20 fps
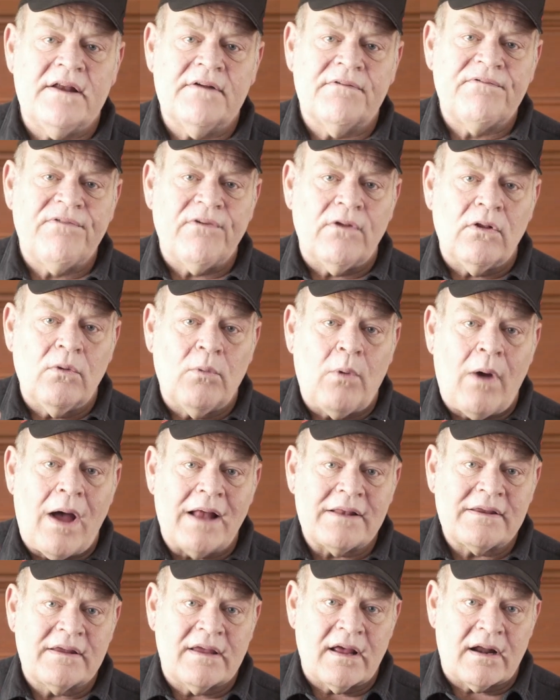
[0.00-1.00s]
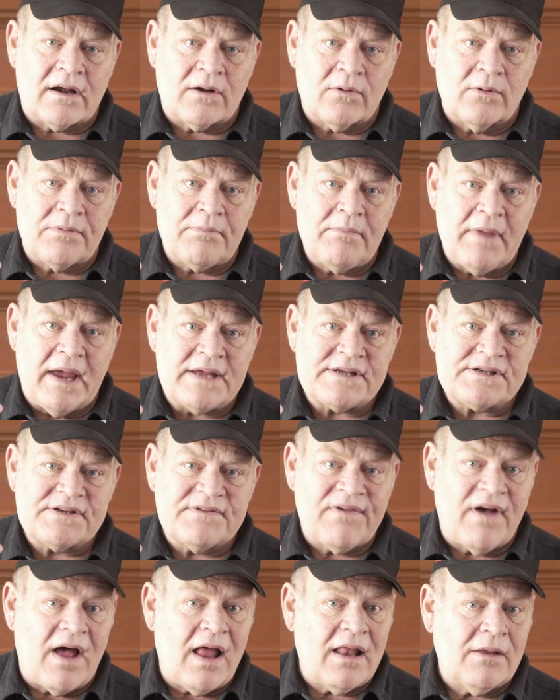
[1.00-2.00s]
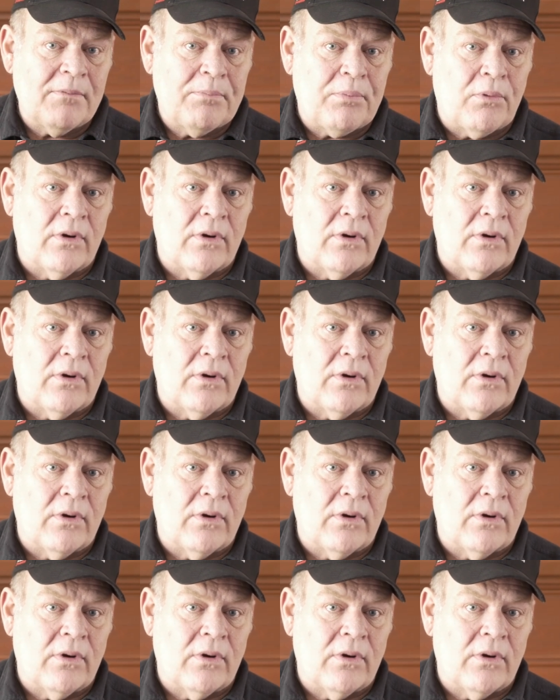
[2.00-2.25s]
a full wad cutter with massive hollow